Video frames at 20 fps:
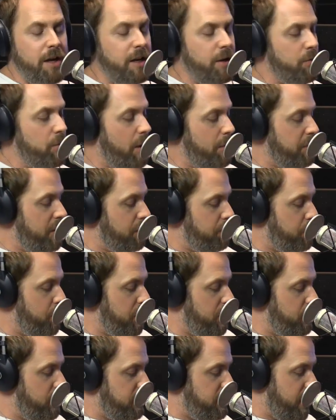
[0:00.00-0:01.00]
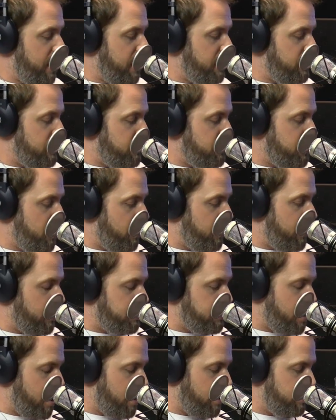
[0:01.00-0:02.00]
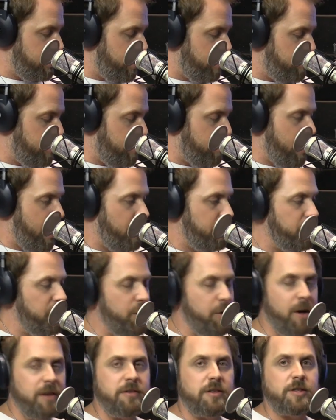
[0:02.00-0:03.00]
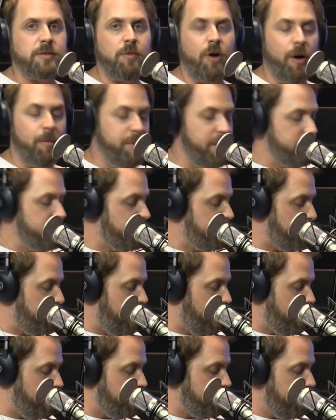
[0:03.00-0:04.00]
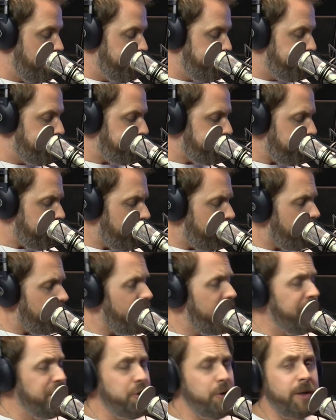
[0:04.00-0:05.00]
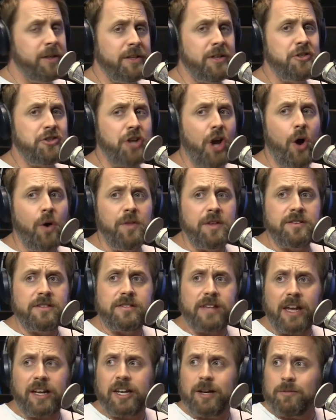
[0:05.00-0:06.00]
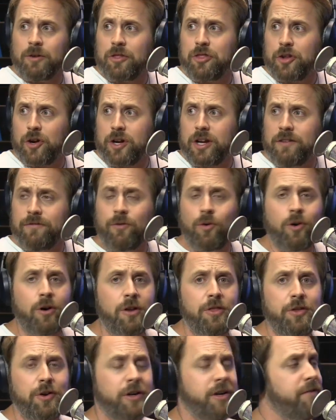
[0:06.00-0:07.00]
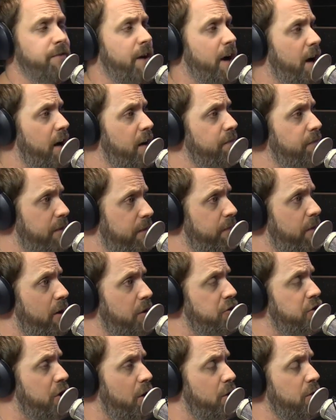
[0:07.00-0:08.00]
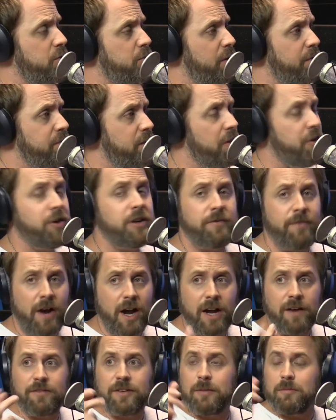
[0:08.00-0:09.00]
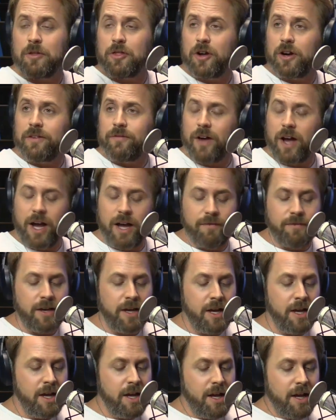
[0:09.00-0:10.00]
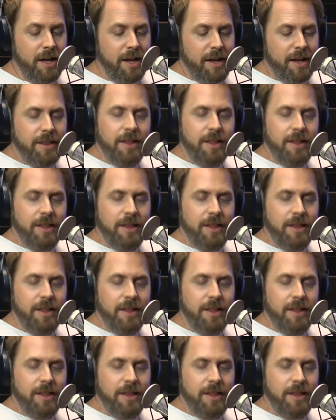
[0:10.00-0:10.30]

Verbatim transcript: I'm going to put you at the end of the show here and talk a little bit about you as a small business because in doing this show, this is like number 34 or 35 of our shows. We've done 35, number 35, Woo.